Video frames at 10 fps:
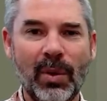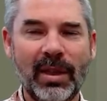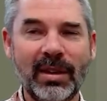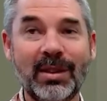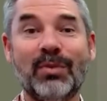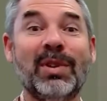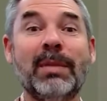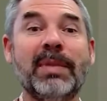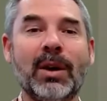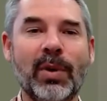this is a really
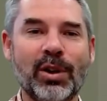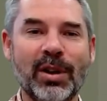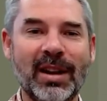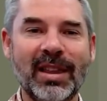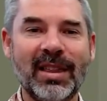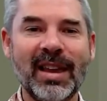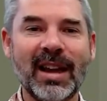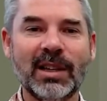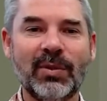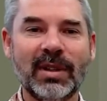big question, and the
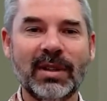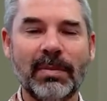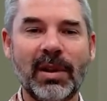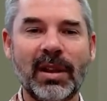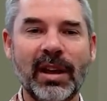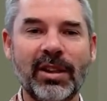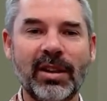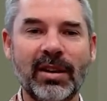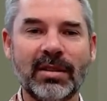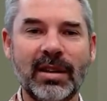answer is that
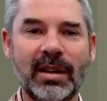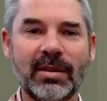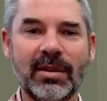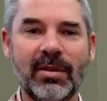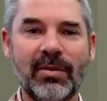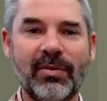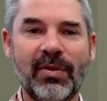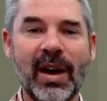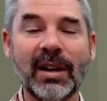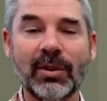pollination is
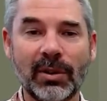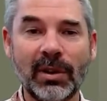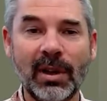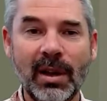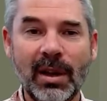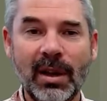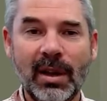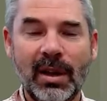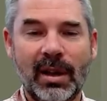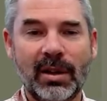vital
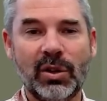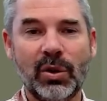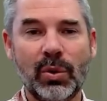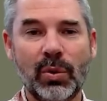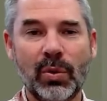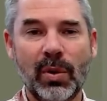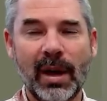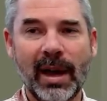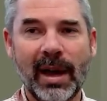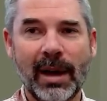to
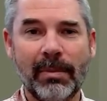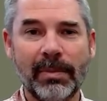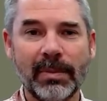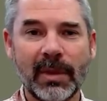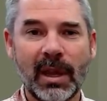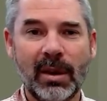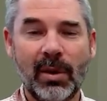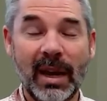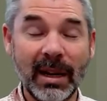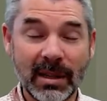
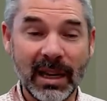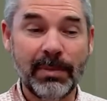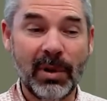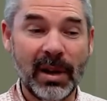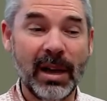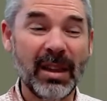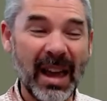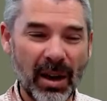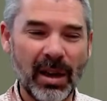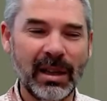insect pollination.
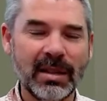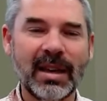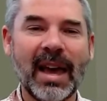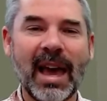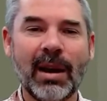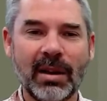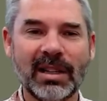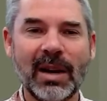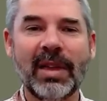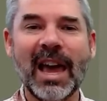Let's say, I'll
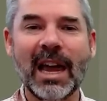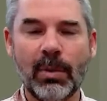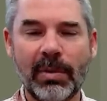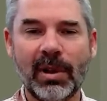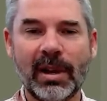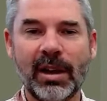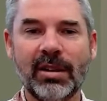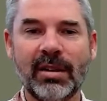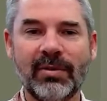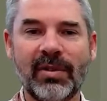start with animal
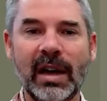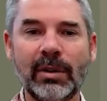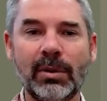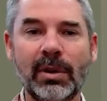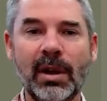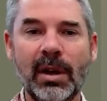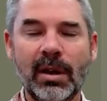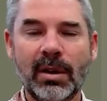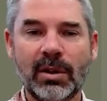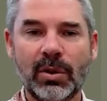pollination, is vital
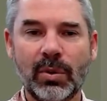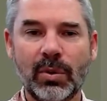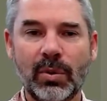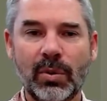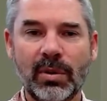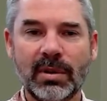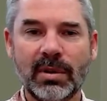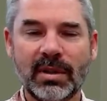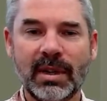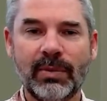to
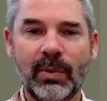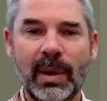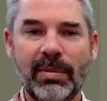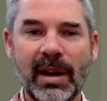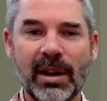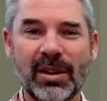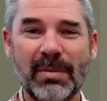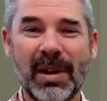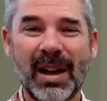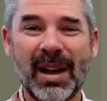successful
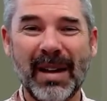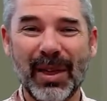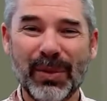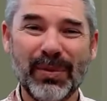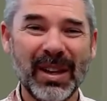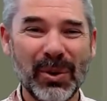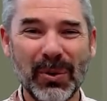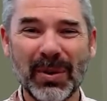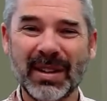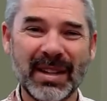reproduction by about
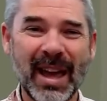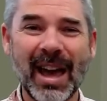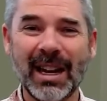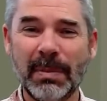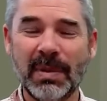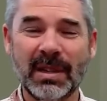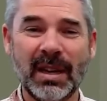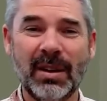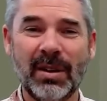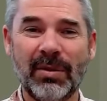3/4 to
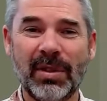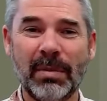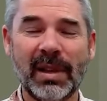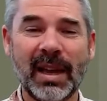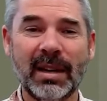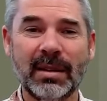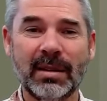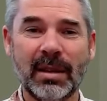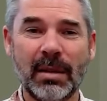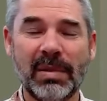80% of the
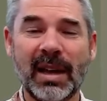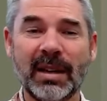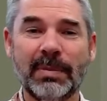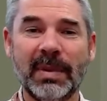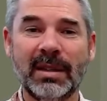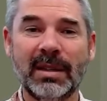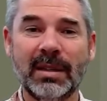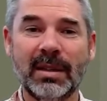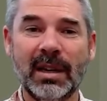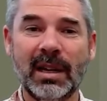plant
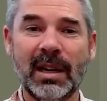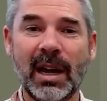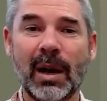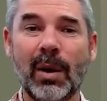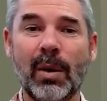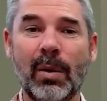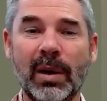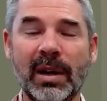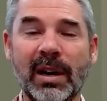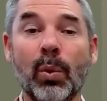species in
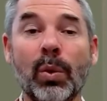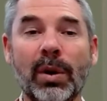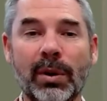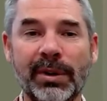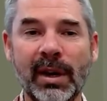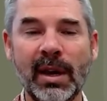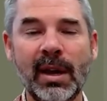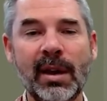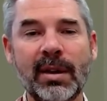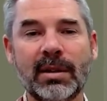our world.
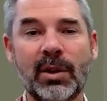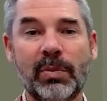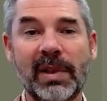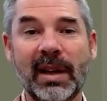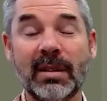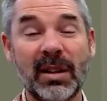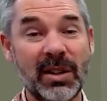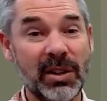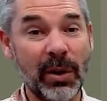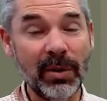So there are plants that don't